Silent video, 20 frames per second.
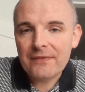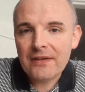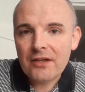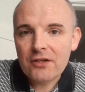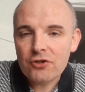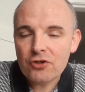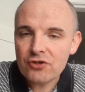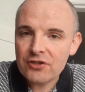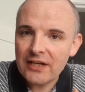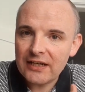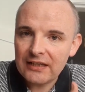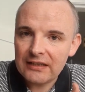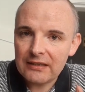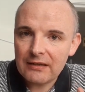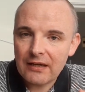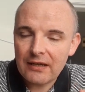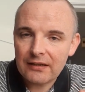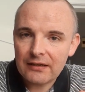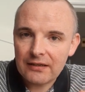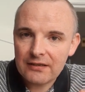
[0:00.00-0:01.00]
just take
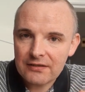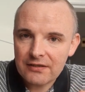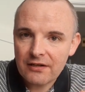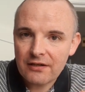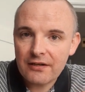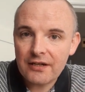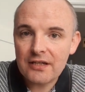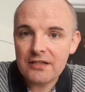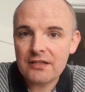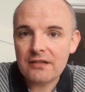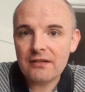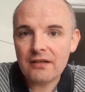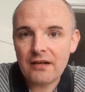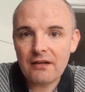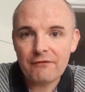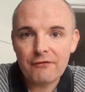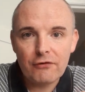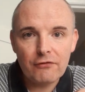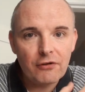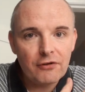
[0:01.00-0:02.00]
into consideration that
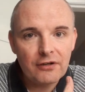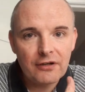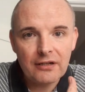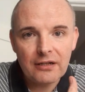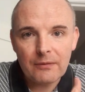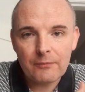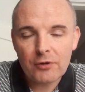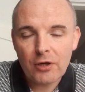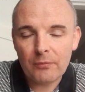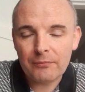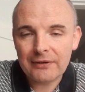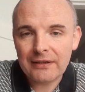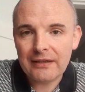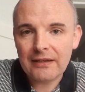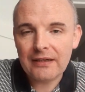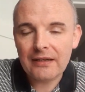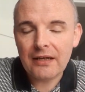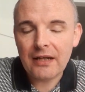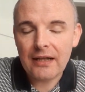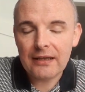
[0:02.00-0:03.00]
if you're running
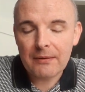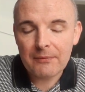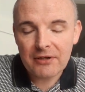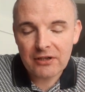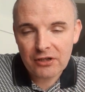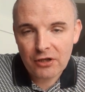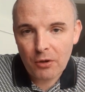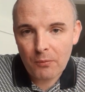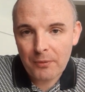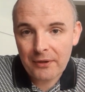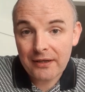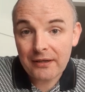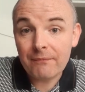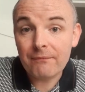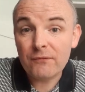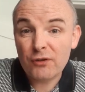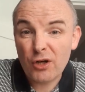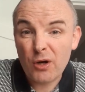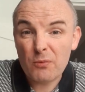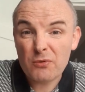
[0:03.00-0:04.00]
a limited company
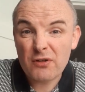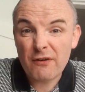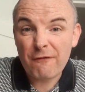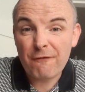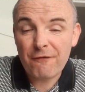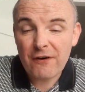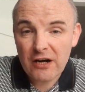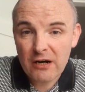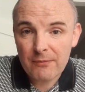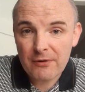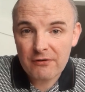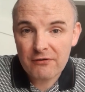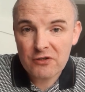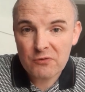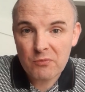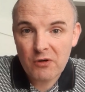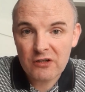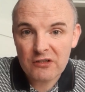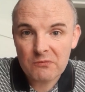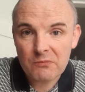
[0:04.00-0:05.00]
comes with a fair bit of
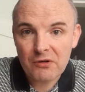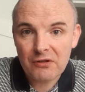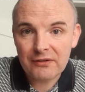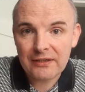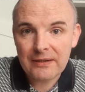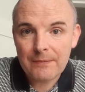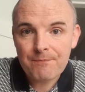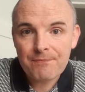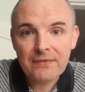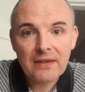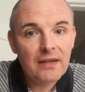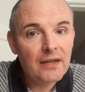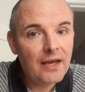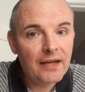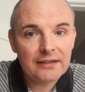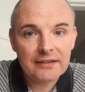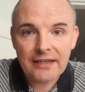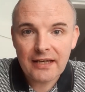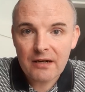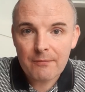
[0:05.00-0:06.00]
responsibility,
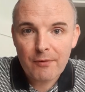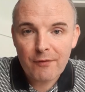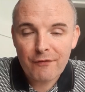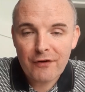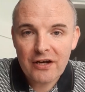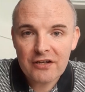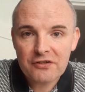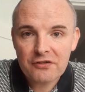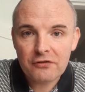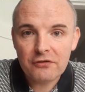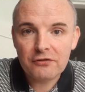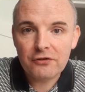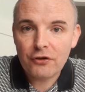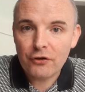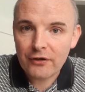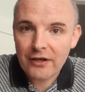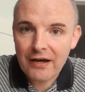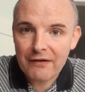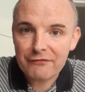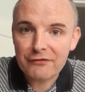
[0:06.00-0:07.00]
and get a professional to
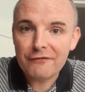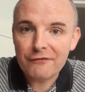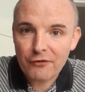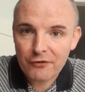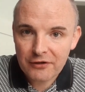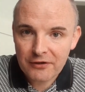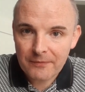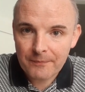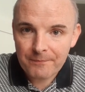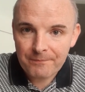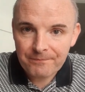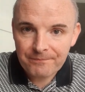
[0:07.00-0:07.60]
look after it for you.